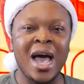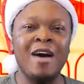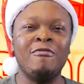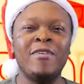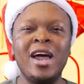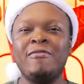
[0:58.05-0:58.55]

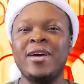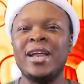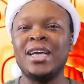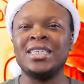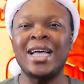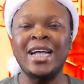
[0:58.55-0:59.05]
a
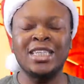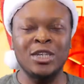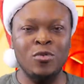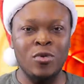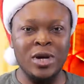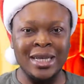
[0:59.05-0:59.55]
very
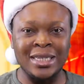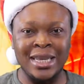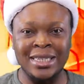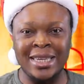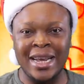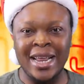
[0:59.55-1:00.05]
exciting one, as
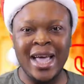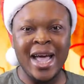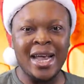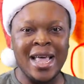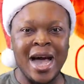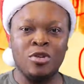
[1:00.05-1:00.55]
I said earlier.